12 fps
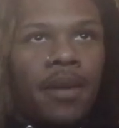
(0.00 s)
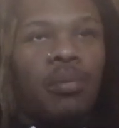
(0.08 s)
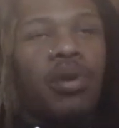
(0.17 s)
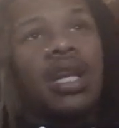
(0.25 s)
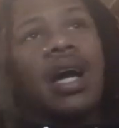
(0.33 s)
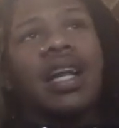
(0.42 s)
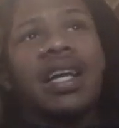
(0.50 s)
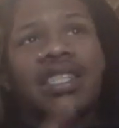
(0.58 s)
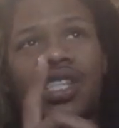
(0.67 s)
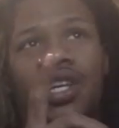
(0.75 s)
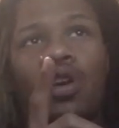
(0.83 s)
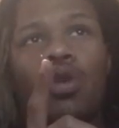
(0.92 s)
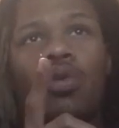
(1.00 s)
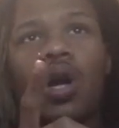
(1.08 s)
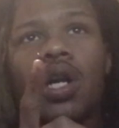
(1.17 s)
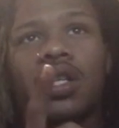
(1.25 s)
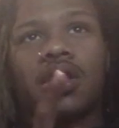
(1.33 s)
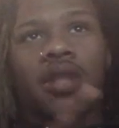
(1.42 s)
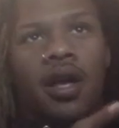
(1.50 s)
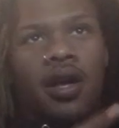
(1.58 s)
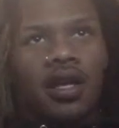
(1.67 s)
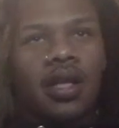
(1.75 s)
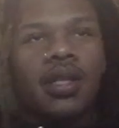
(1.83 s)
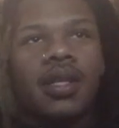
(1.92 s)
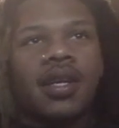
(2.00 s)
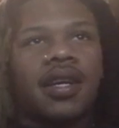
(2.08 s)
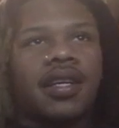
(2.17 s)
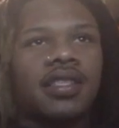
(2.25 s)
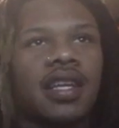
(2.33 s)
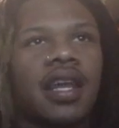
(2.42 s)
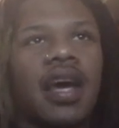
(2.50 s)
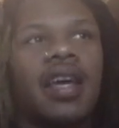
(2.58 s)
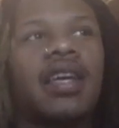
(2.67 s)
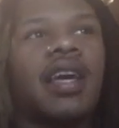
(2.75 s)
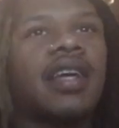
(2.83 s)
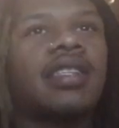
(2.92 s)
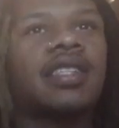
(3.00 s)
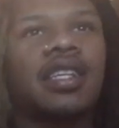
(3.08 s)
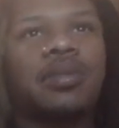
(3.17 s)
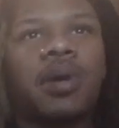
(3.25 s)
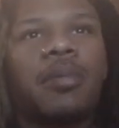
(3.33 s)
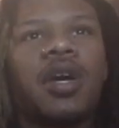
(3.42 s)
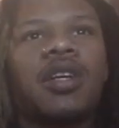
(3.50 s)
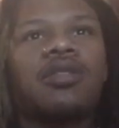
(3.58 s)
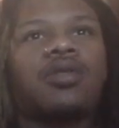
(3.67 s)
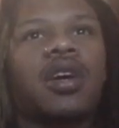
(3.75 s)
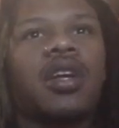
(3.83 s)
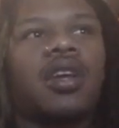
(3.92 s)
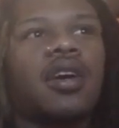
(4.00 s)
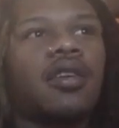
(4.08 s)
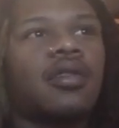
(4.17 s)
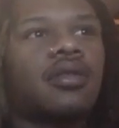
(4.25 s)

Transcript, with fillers: but nah, that shit gonna work, though. Cause now he can't touch my mans right now.